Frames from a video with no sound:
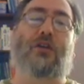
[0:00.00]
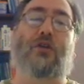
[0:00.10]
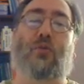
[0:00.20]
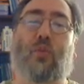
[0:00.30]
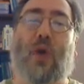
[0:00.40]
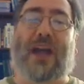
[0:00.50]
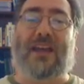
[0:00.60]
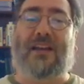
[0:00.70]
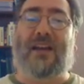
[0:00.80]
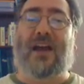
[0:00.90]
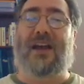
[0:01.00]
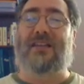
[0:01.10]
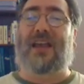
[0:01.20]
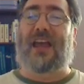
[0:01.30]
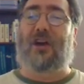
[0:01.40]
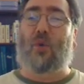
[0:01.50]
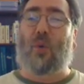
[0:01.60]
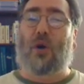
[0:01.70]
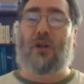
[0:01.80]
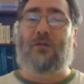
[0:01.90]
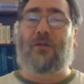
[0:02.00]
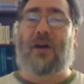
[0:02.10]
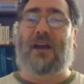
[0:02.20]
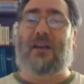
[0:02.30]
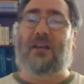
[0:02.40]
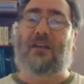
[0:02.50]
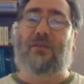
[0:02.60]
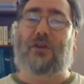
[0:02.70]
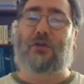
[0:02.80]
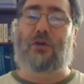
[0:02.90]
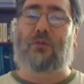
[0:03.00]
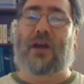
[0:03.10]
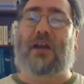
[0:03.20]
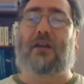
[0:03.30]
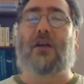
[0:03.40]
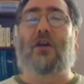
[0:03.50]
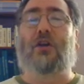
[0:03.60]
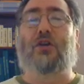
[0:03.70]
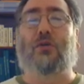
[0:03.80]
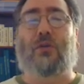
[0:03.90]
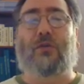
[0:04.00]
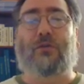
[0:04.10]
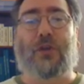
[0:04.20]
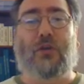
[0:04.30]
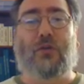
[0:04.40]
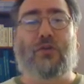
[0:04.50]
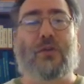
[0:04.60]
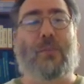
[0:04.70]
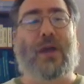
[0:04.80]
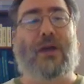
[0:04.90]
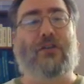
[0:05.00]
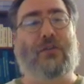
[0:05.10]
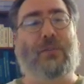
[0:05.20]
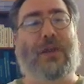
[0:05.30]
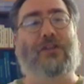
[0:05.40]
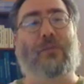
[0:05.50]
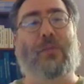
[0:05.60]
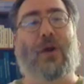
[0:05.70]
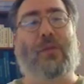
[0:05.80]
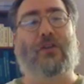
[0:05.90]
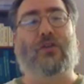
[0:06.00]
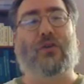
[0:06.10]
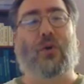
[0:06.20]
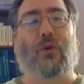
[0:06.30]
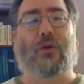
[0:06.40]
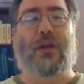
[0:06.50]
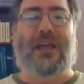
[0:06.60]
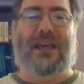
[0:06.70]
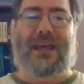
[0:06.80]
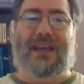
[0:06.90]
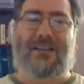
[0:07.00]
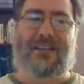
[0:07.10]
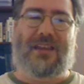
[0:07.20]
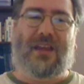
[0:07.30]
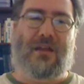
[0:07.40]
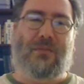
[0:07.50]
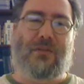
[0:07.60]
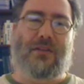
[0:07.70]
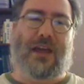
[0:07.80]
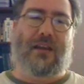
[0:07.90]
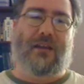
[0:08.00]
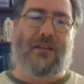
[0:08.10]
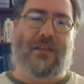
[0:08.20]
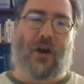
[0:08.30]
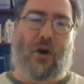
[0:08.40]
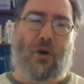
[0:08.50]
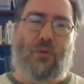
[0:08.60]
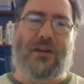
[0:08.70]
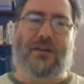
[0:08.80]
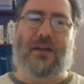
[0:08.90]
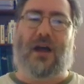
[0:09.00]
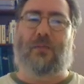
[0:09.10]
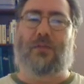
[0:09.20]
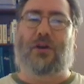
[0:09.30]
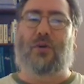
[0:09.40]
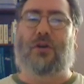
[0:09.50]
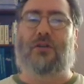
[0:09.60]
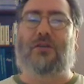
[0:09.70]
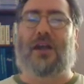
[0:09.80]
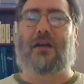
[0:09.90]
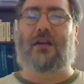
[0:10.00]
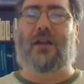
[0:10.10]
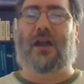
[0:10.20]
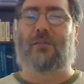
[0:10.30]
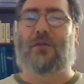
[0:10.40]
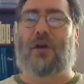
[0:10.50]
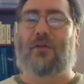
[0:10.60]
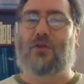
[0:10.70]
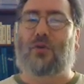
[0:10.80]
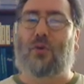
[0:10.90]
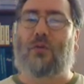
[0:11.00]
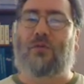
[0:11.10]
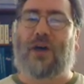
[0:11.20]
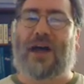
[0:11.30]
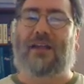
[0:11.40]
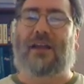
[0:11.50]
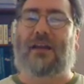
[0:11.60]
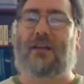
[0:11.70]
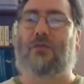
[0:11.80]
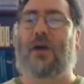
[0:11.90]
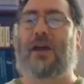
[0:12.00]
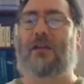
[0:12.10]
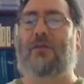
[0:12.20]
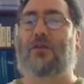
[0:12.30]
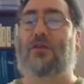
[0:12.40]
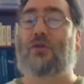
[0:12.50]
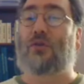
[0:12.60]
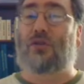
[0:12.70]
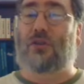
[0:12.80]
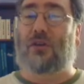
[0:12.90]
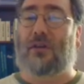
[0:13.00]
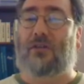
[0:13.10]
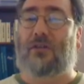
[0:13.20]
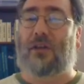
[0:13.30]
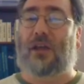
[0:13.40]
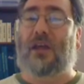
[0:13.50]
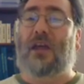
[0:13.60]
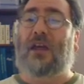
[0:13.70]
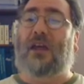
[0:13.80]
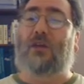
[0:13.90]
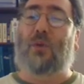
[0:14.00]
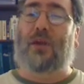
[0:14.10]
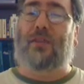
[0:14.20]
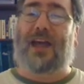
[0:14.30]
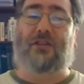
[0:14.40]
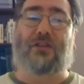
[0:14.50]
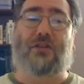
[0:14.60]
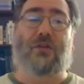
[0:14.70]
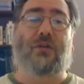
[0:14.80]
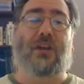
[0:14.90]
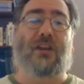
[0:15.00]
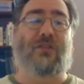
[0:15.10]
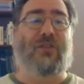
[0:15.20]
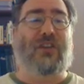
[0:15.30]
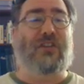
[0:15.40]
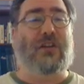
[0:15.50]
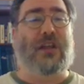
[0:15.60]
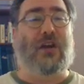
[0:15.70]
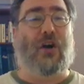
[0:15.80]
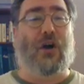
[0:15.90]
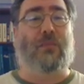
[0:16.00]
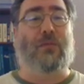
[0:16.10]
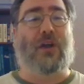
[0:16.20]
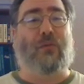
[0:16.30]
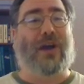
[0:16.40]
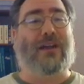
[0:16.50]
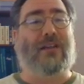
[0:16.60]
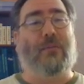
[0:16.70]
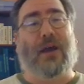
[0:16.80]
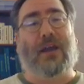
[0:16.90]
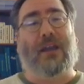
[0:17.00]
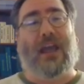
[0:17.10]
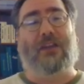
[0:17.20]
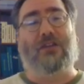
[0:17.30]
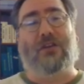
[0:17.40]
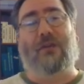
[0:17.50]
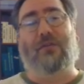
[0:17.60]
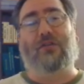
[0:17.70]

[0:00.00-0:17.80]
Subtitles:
to recognize a qualified individual right to refuse compelled speech in public school. It seems that the only time the courts take claims of a school violating the rights of a student seriously is when that student is physically harmed directly by an agent of the